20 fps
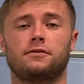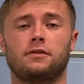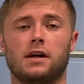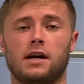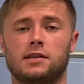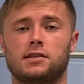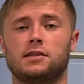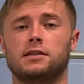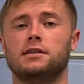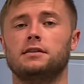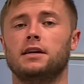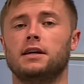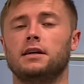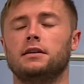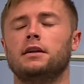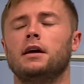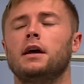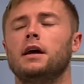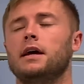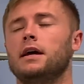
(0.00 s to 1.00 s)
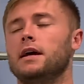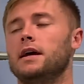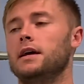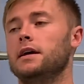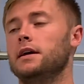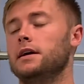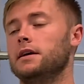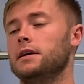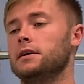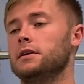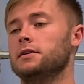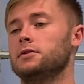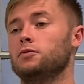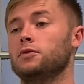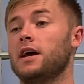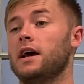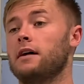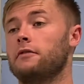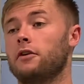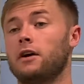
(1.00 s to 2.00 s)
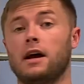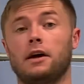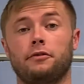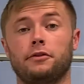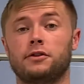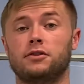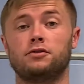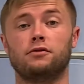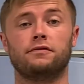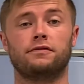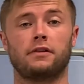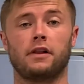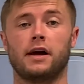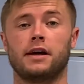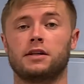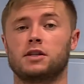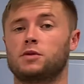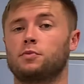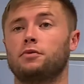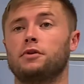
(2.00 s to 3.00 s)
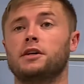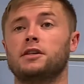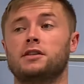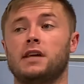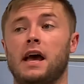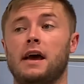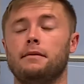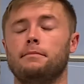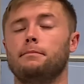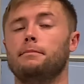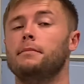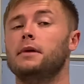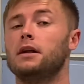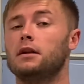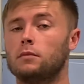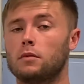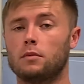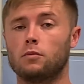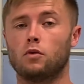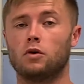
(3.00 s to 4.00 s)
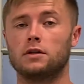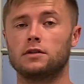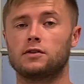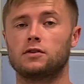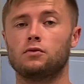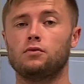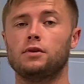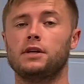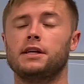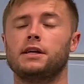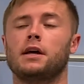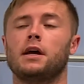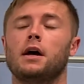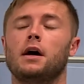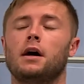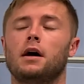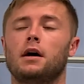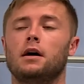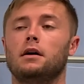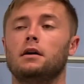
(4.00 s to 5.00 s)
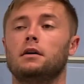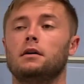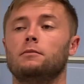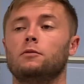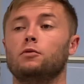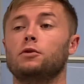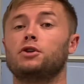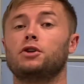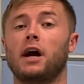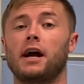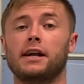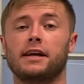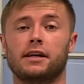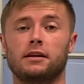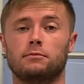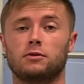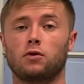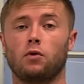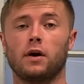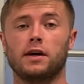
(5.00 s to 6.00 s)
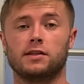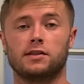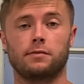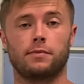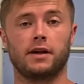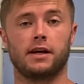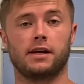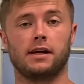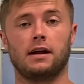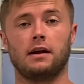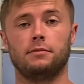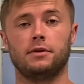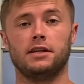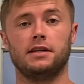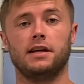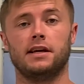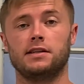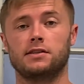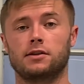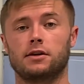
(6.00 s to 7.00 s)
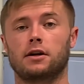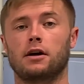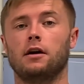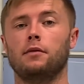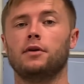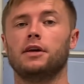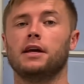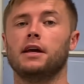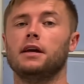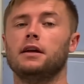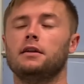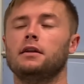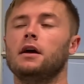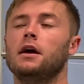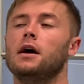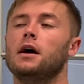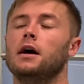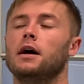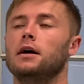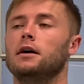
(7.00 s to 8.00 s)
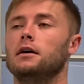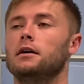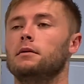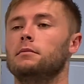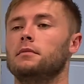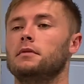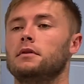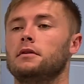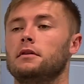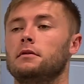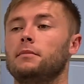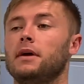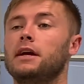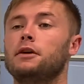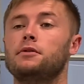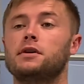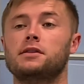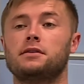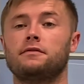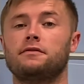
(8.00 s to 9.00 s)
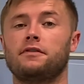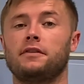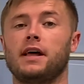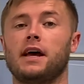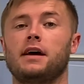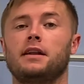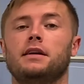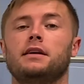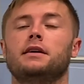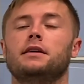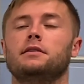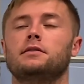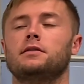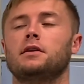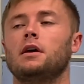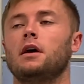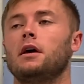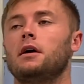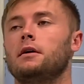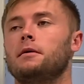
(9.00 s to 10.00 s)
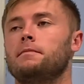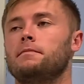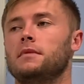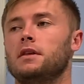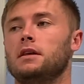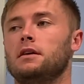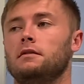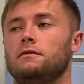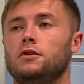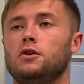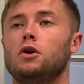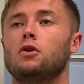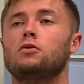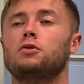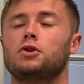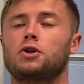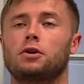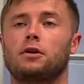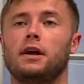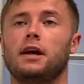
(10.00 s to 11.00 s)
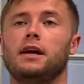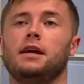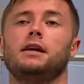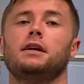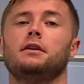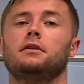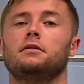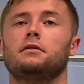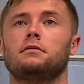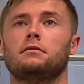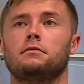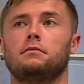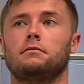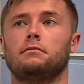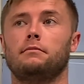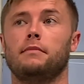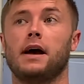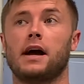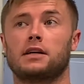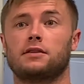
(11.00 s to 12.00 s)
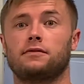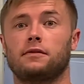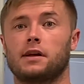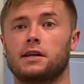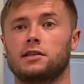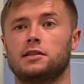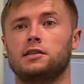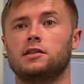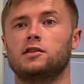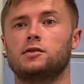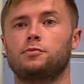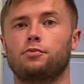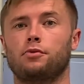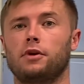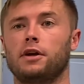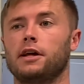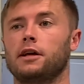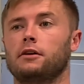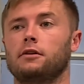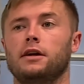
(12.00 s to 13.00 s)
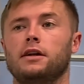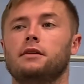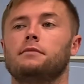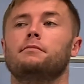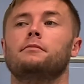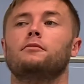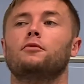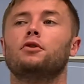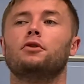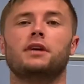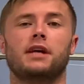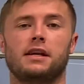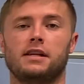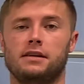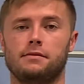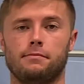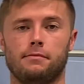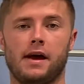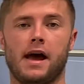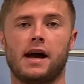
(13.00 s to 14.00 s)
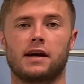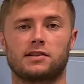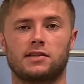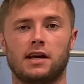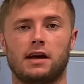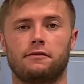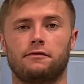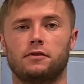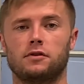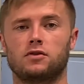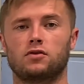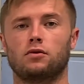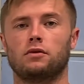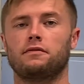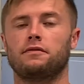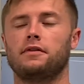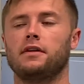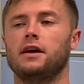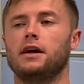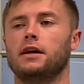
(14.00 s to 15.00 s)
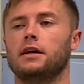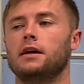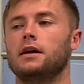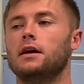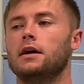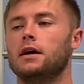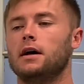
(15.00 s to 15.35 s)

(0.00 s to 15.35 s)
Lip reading: velocity then is we have our athletes do flying sprints at minimum once a week, and we try to get them twice depending on how many days they're coming in. The main reason for that is if you don't train max velocity sprinting or any max effort sort of thing,